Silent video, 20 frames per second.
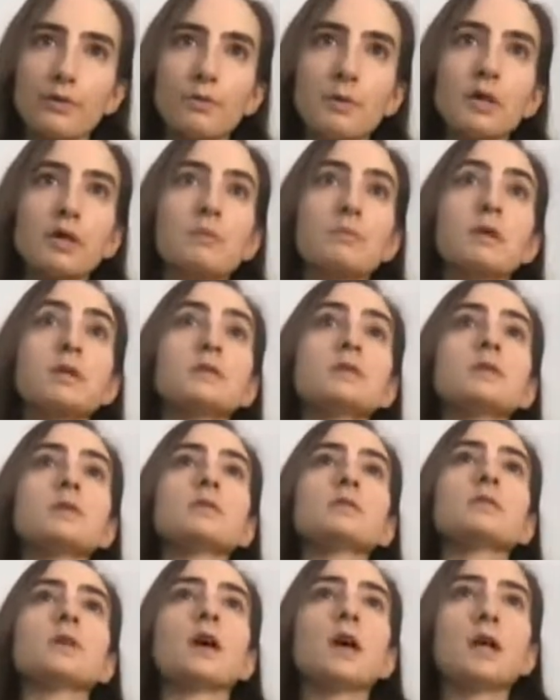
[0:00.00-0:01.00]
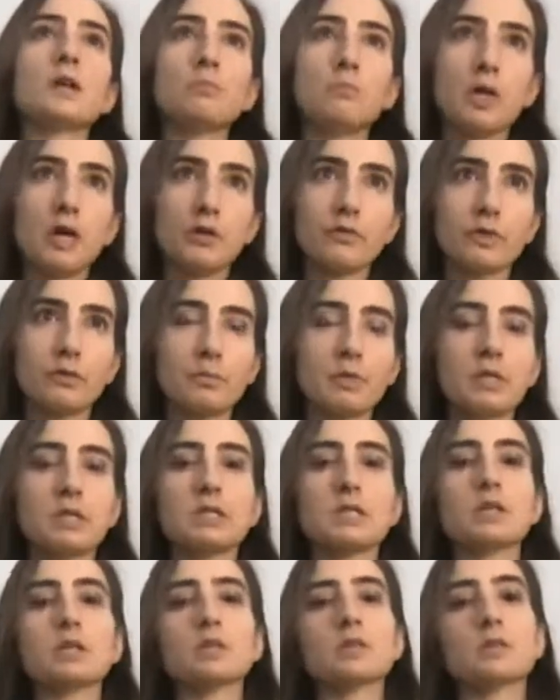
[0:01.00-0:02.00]
orthopedic PTs and pelvic
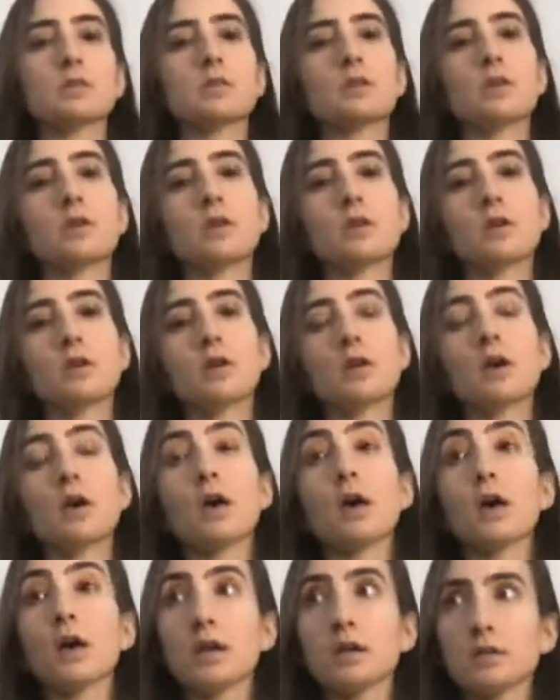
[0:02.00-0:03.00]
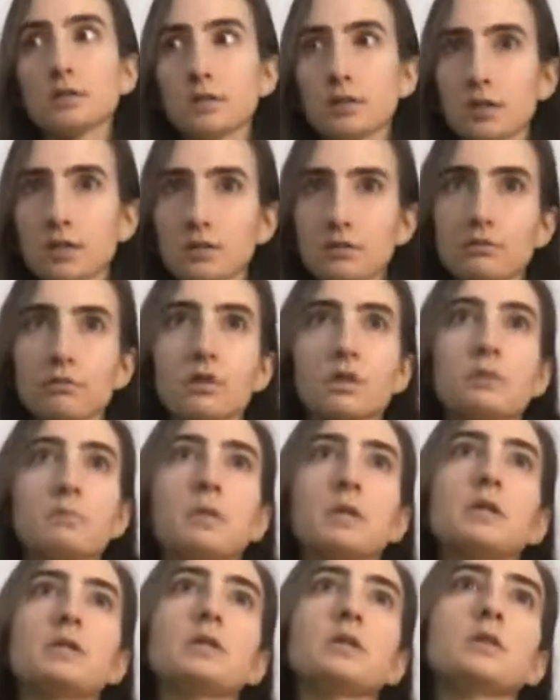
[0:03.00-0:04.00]
PTs and
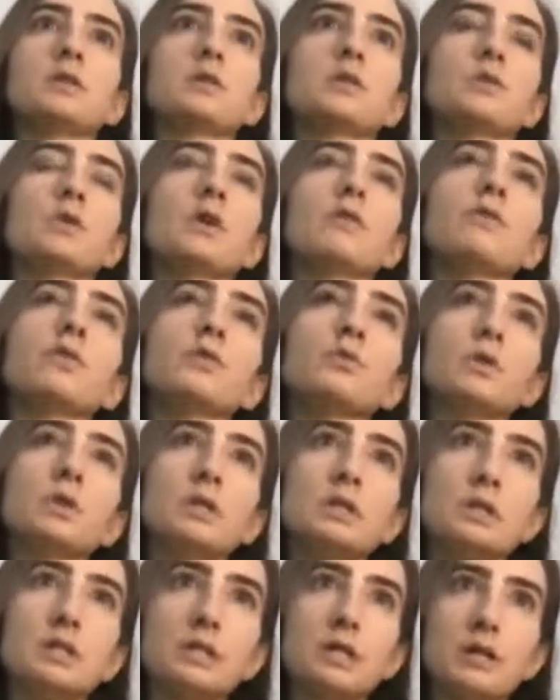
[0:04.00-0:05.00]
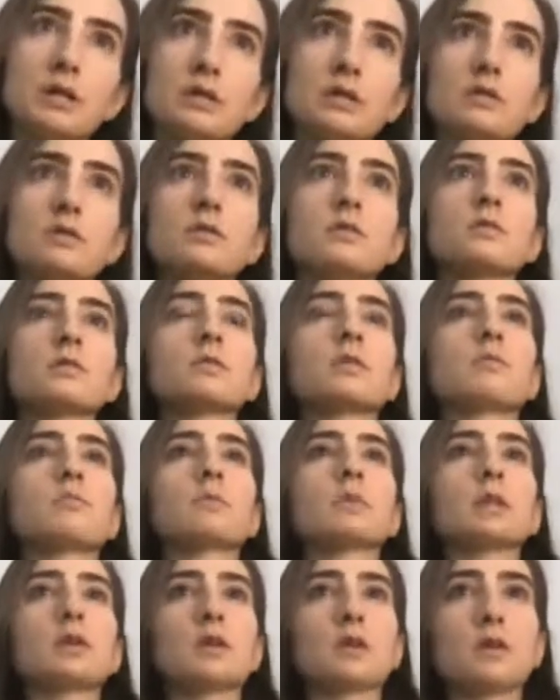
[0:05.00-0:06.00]
integrated PTs. So everyone does
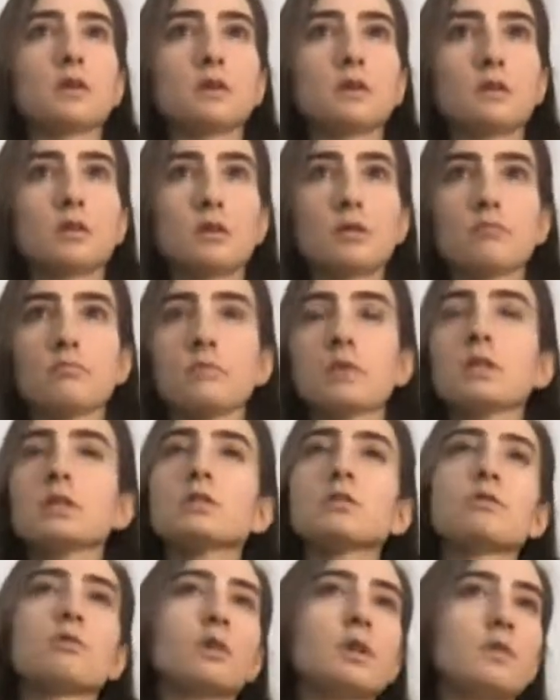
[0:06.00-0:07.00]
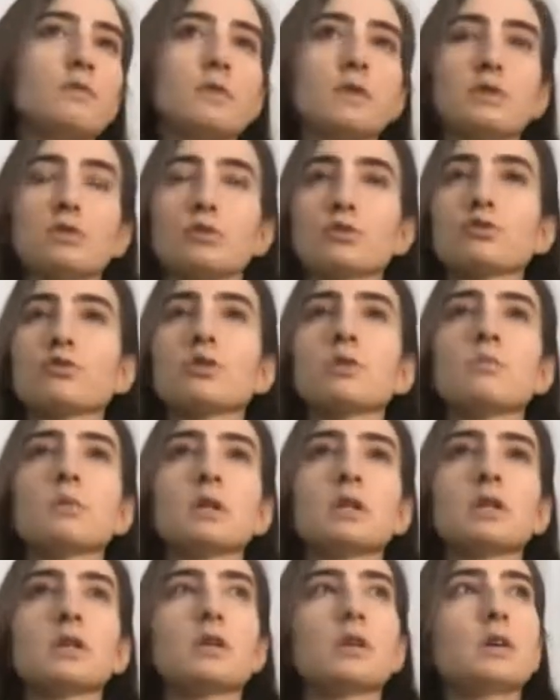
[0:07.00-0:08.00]
something um, integrative in their
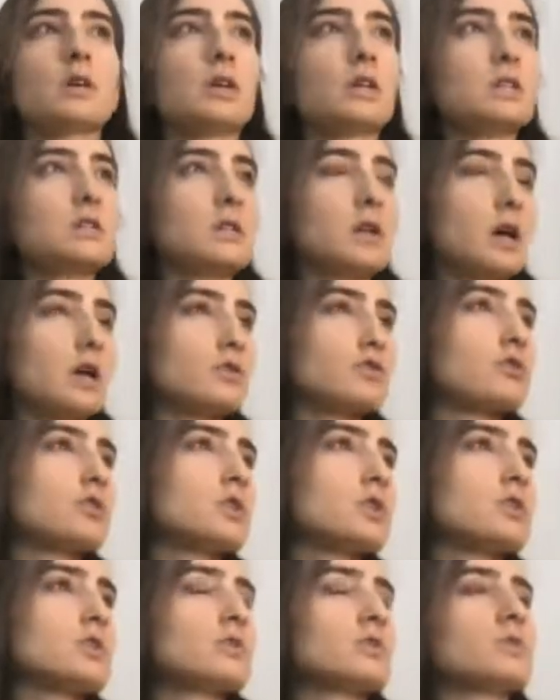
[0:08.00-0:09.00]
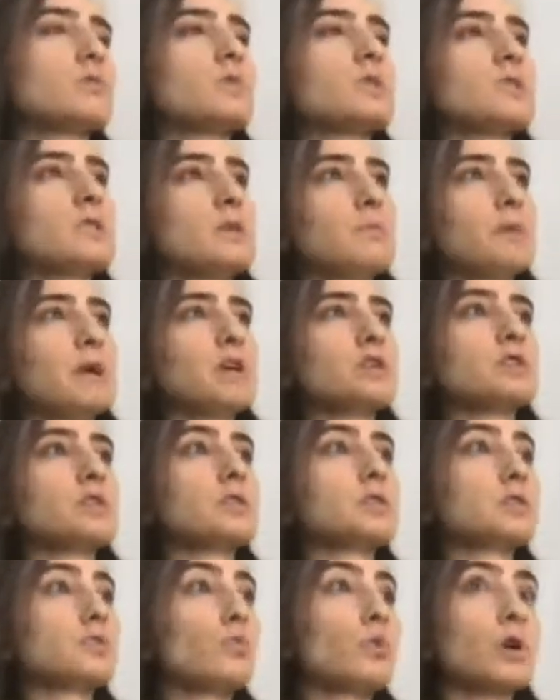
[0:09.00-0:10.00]
treatment. It's not traditional. We see
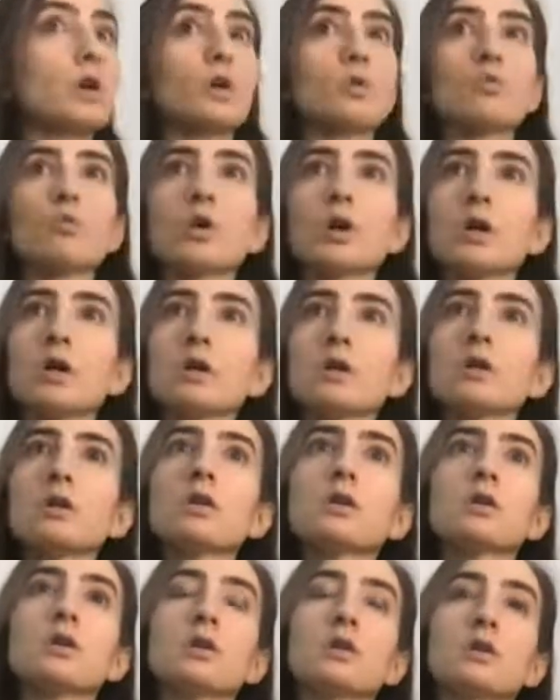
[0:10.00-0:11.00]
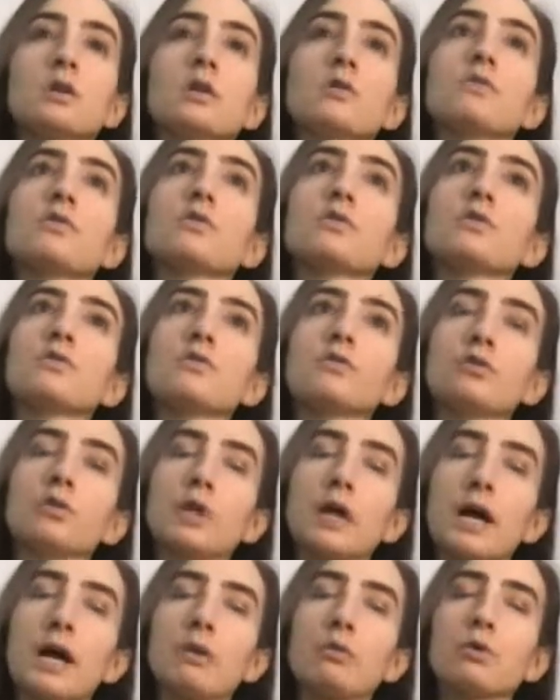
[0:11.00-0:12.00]
patients one on one for the
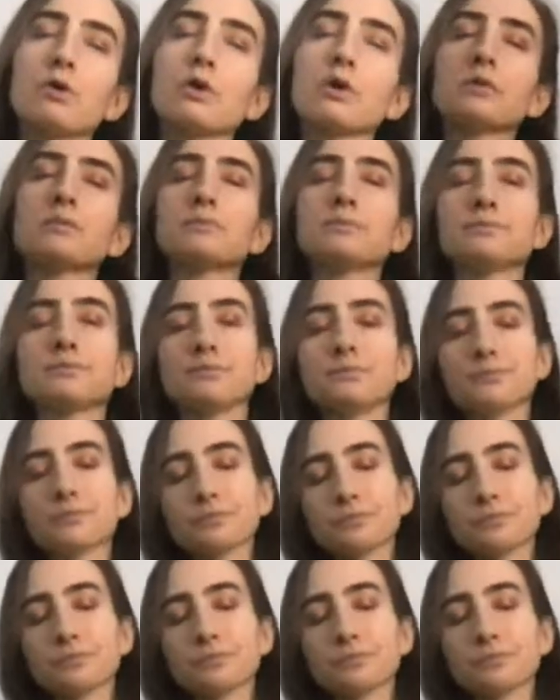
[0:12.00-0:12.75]
full hour.